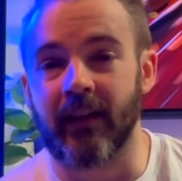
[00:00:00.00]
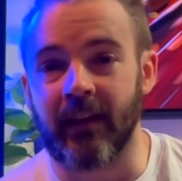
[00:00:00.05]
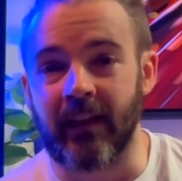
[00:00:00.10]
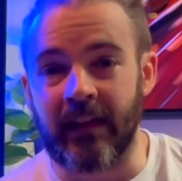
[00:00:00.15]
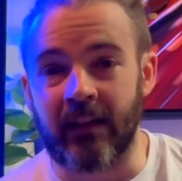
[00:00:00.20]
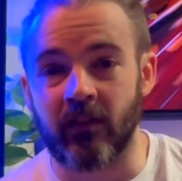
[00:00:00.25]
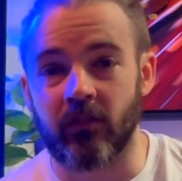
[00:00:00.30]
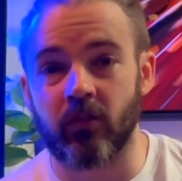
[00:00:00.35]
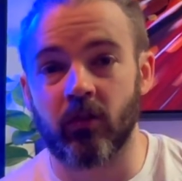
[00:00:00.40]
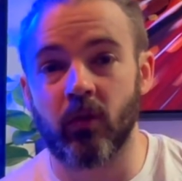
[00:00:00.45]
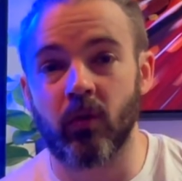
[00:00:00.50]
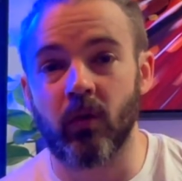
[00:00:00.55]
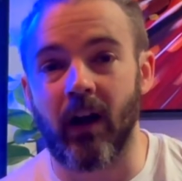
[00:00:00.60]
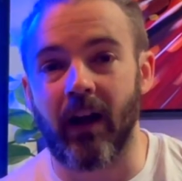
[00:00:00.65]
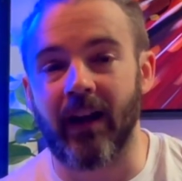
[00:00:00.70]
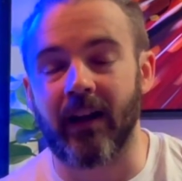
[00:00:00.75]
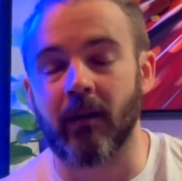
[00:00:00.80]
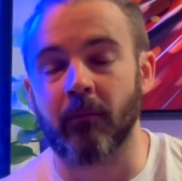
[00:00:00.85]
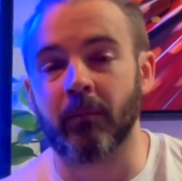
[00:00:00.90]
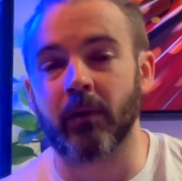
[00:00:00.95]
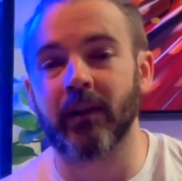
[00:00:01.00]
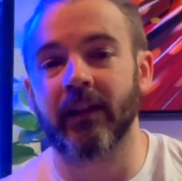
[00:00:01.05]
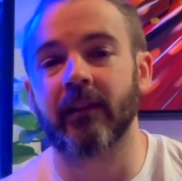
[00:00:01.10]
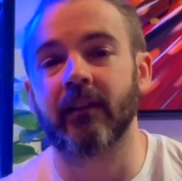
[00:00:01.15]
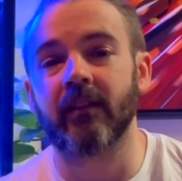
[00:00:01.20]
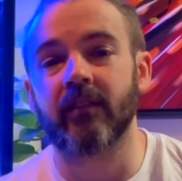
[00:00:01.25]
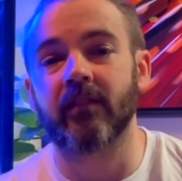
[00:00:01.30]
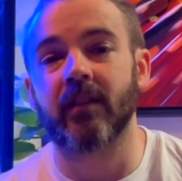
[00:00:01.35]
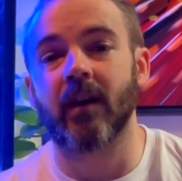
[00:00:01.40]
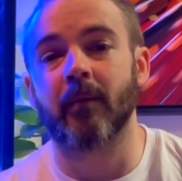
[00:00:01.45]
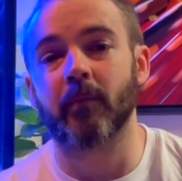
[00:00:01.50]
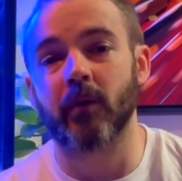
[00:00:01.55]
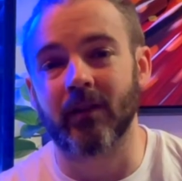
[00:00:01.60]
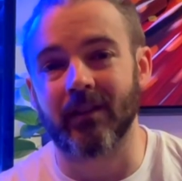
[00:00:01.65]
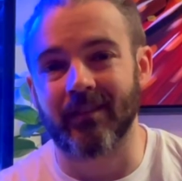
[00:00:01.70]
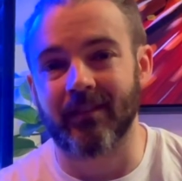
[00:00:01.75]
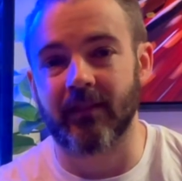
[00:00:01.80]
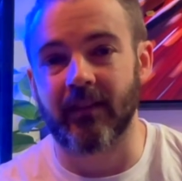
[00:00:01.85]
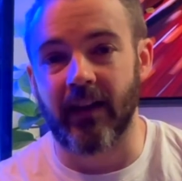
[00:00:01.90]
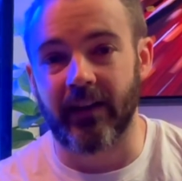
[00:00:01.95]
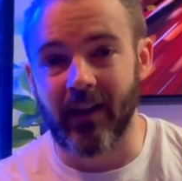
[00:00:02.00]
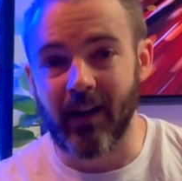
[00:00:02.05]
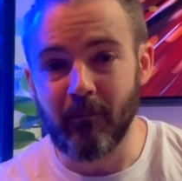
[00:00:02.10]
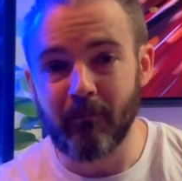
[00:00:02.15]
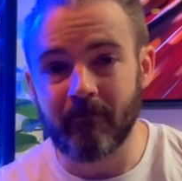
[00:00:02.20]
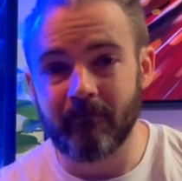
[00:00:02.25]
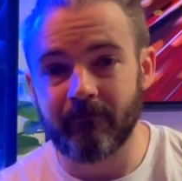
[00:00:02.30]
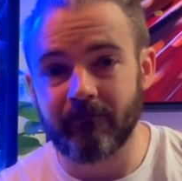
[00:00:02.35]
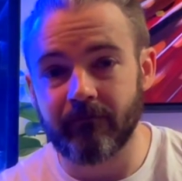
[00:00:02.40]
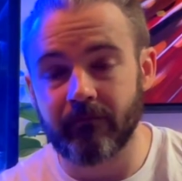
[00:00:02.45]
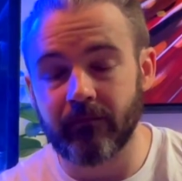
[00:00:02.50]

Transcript: into a completely separate setup.